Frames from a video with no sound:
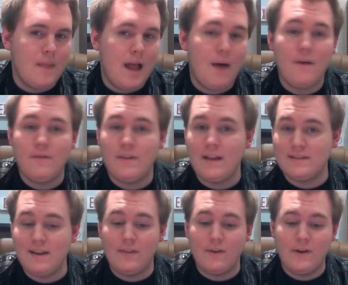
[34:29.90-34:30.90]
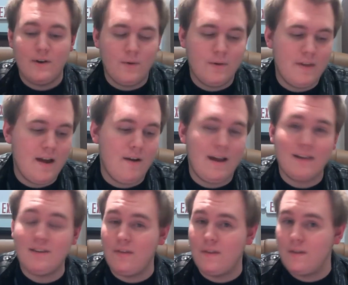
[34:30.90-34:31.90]
However, that's neither here nor there and
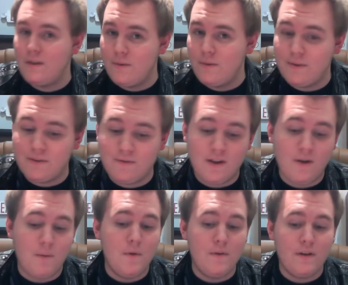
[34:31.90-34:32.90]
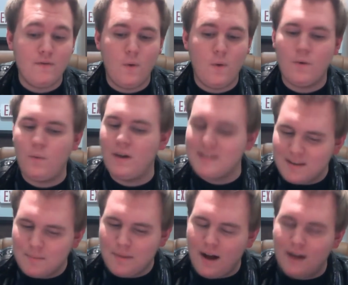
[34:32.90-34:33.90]
has nothing to do with this video. Moving forward, what's in
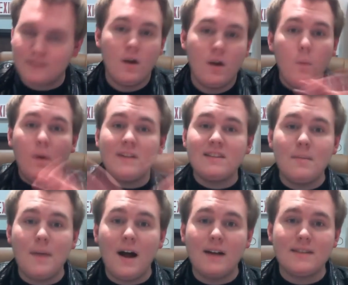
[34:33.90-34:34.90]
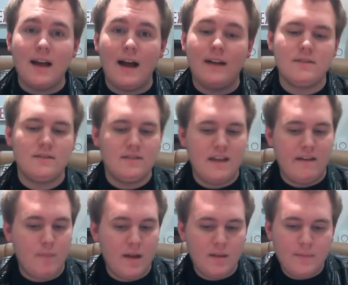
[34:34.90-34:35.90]
the box? What's in the box, guys?
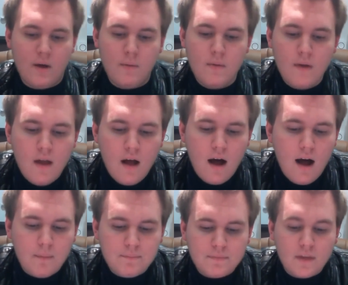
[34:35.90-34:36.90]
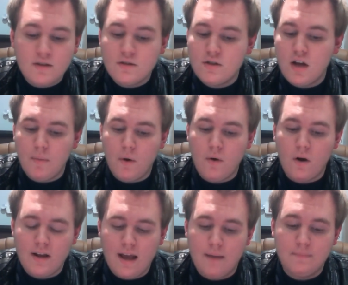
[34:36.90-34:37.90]
Saved by the bell. Tugboat
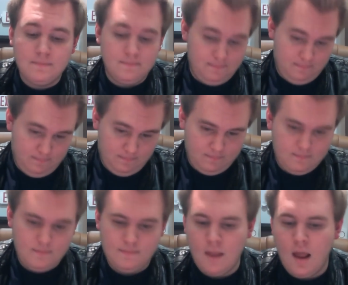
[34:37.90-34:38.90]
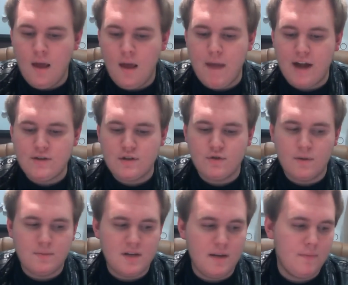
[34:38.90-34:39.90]
RDA. Matching
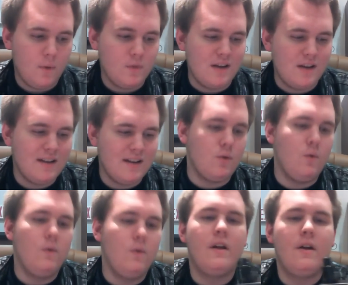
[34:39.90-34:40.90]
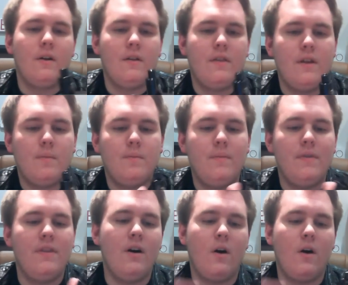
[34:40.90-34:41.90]
drip tip, which I think is cool. The
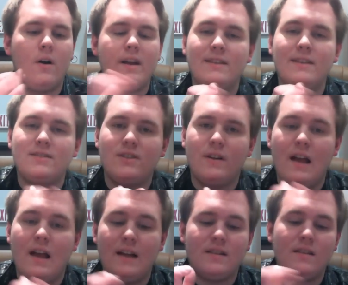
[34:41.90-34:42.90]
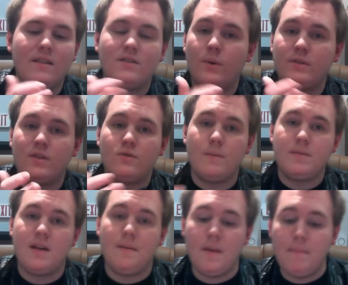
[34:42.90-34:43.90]
RDA is serialized, and then so is the drip
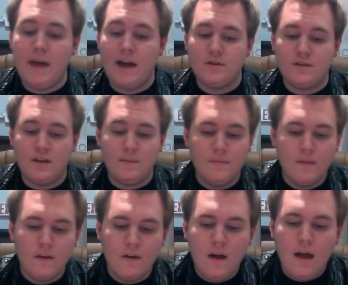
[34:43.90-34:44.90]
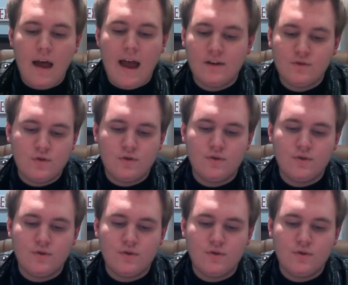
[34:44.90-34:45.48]
tip that matches it. Extra